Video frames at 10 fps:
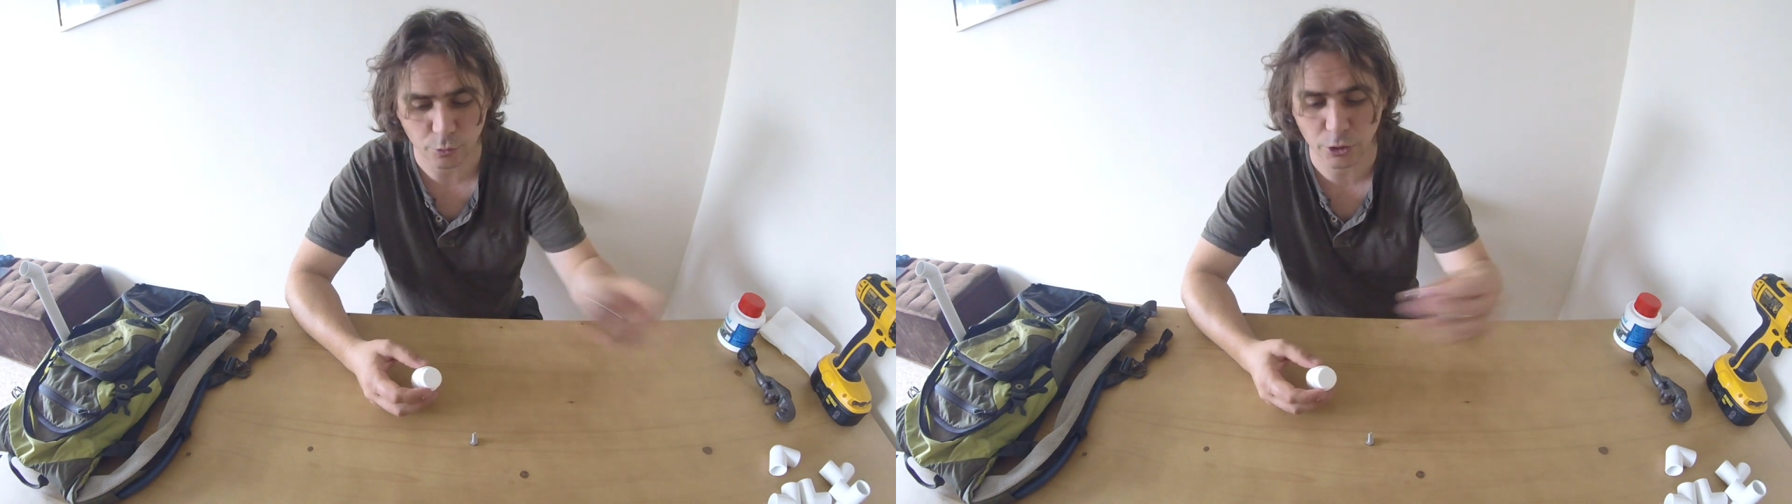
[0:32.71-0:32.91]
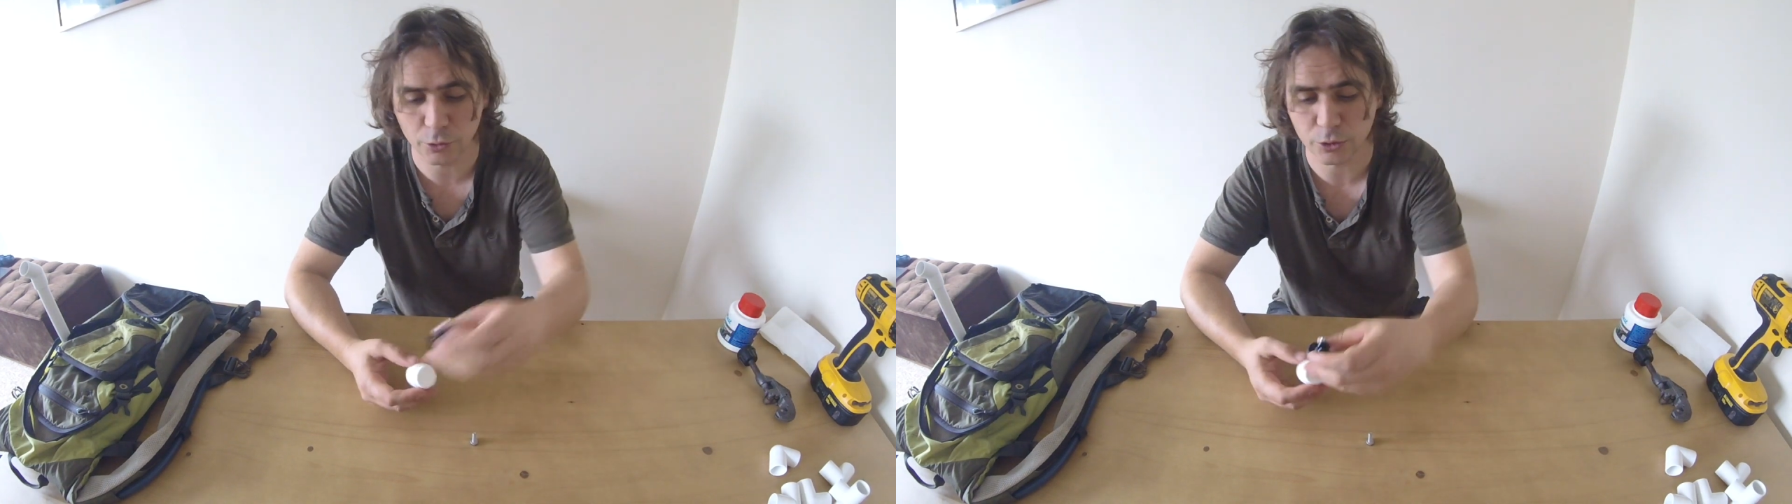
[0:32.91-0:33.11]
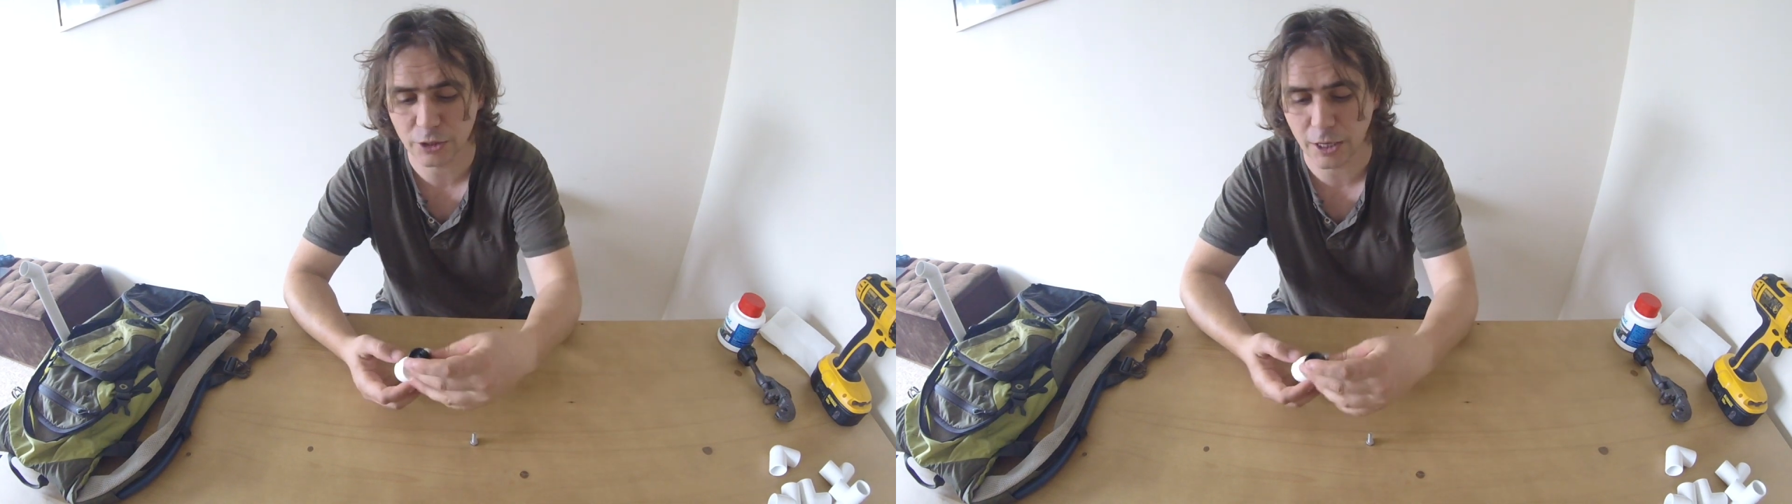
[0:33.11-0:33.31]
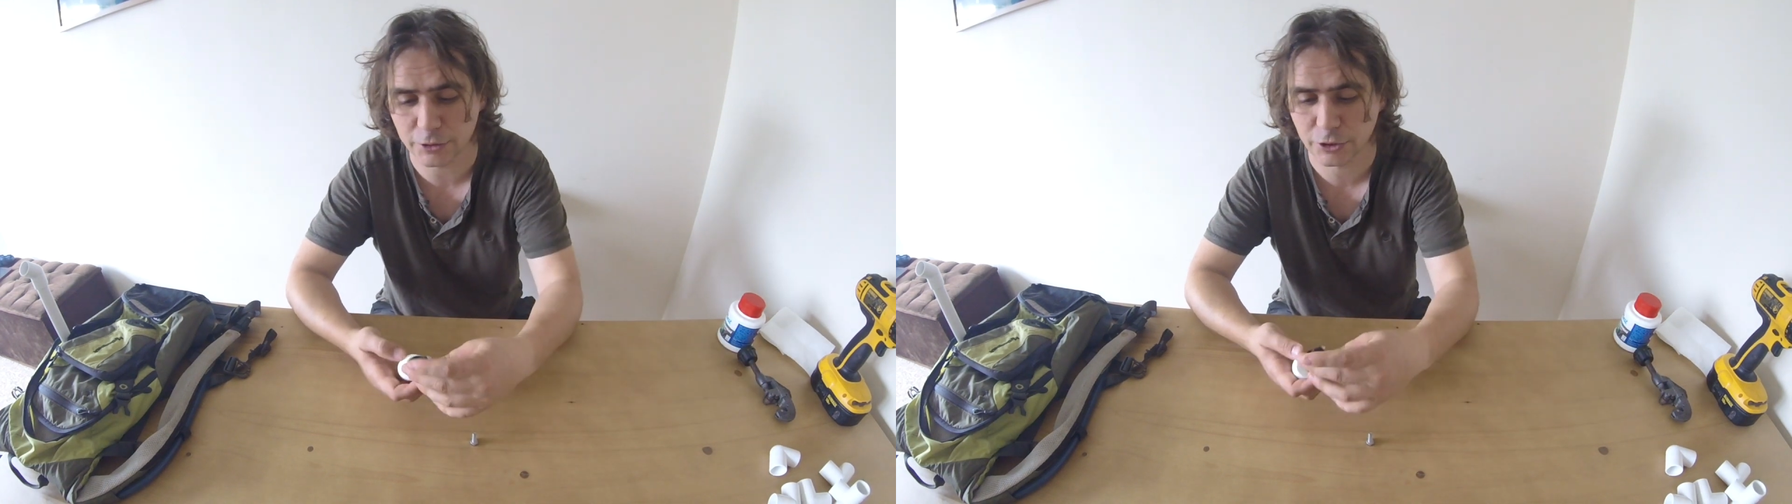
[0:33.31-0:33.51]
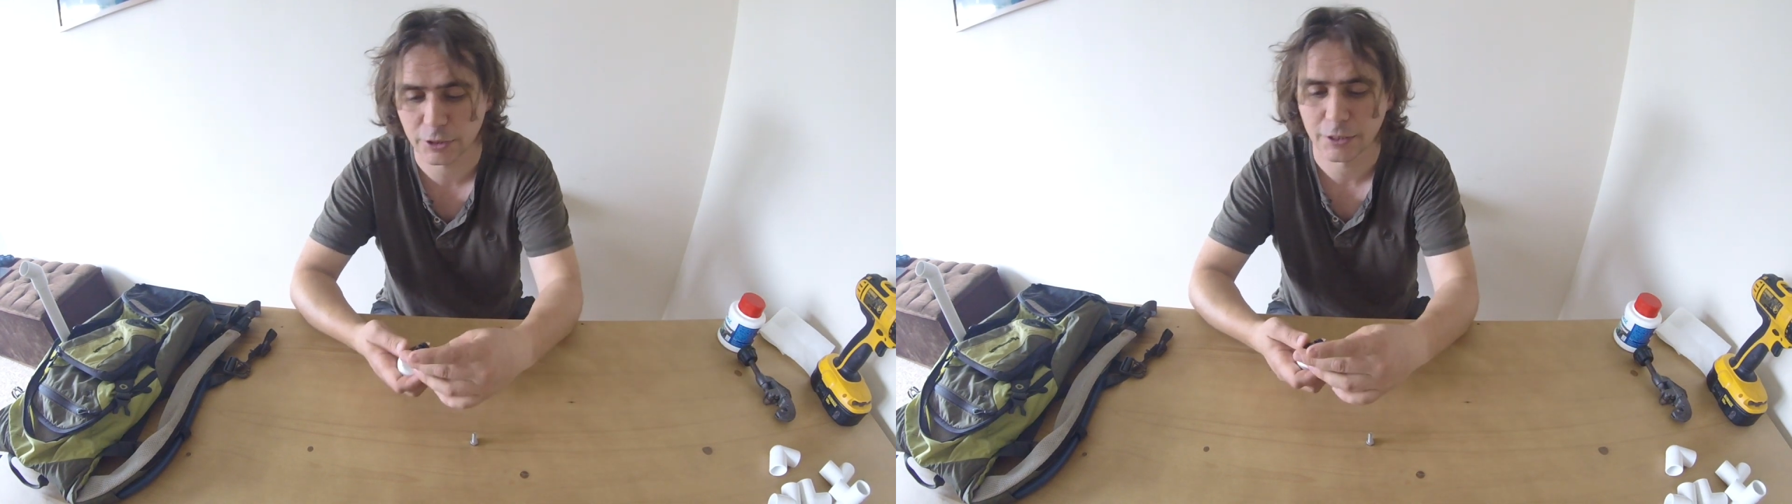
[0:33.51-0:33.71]
you're going to
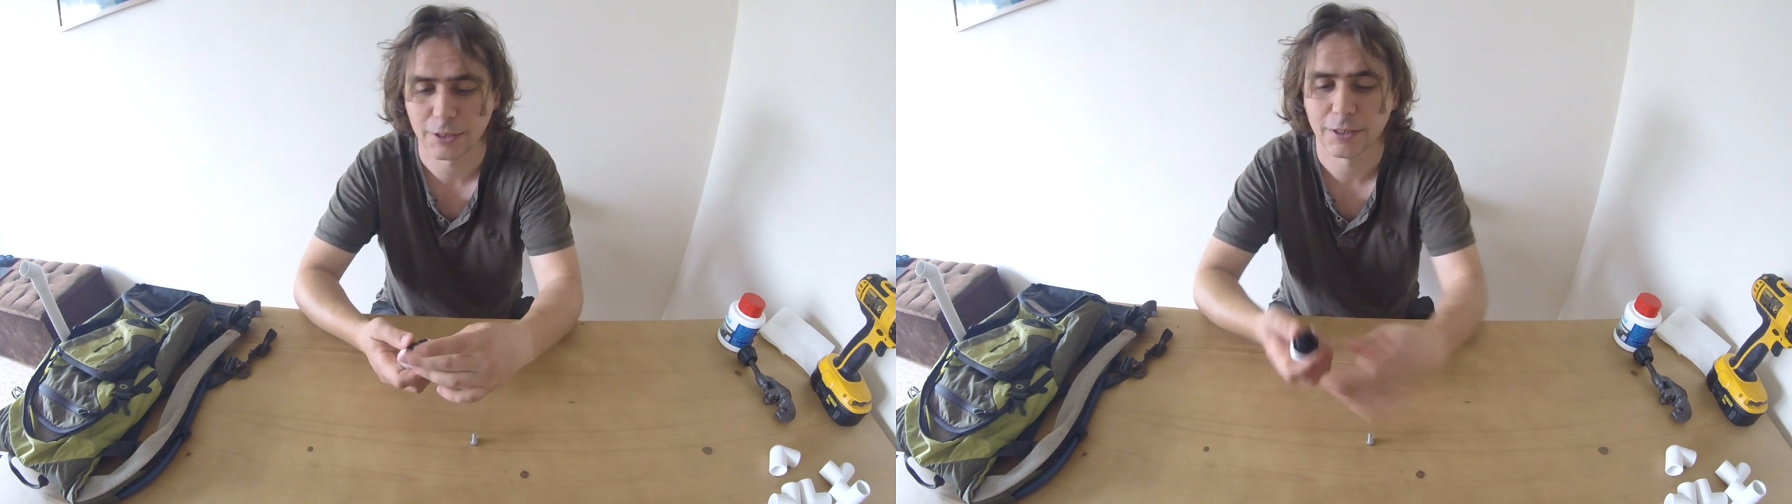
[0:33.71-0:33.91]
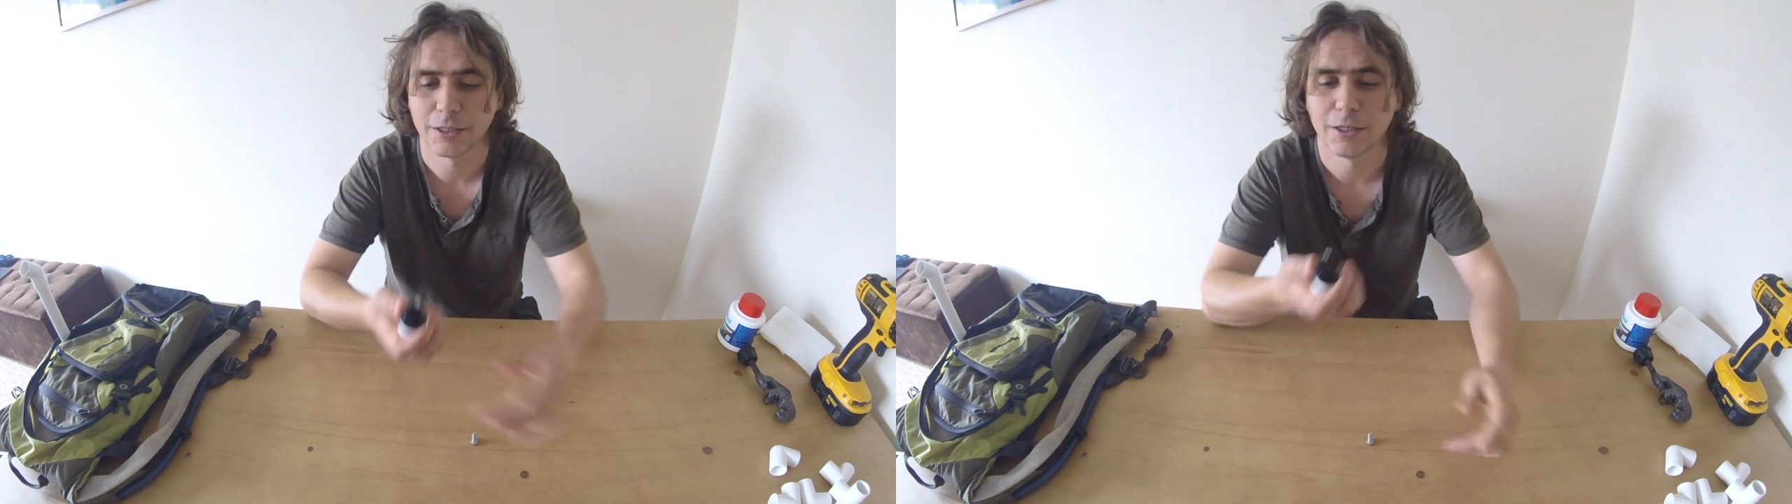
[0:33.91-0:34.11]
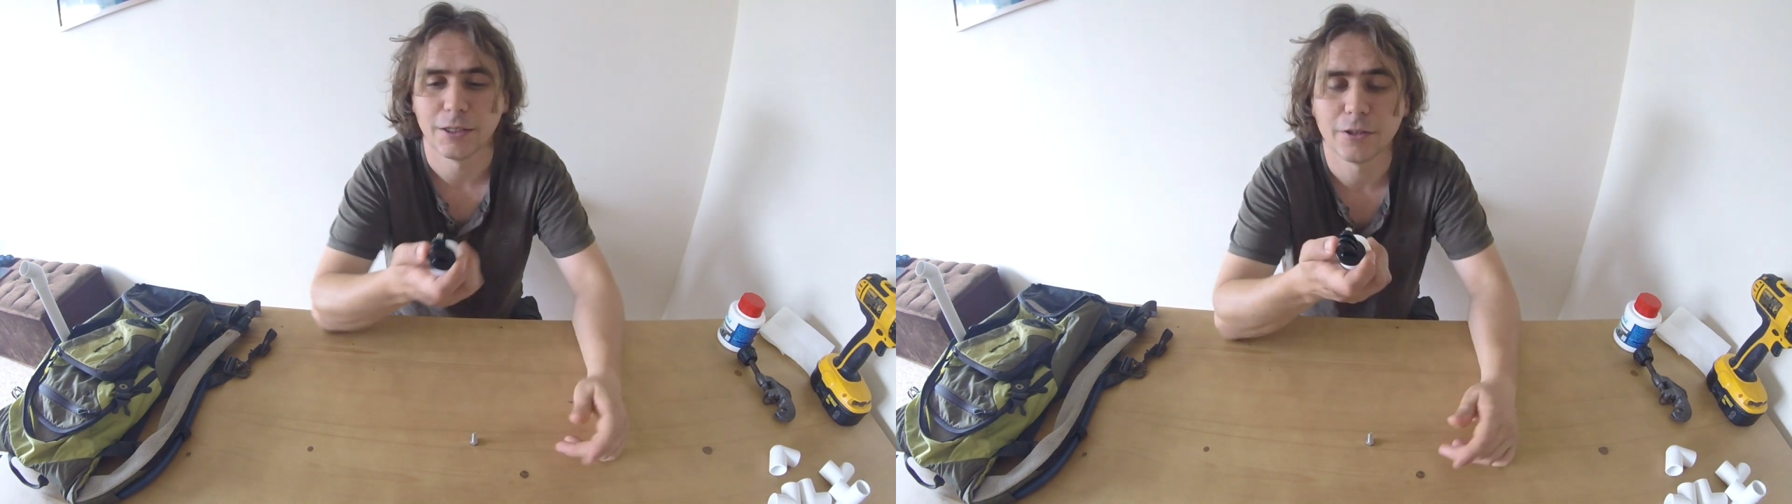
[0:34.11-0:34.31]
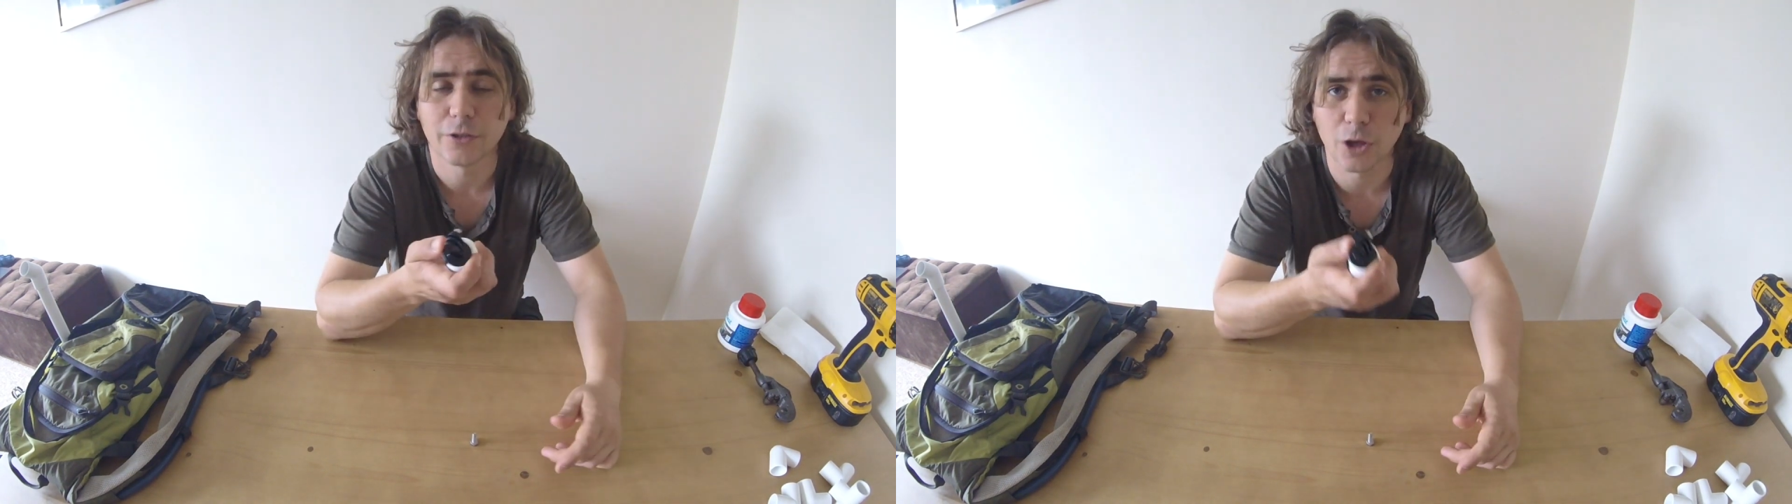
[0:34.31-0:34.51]
attach the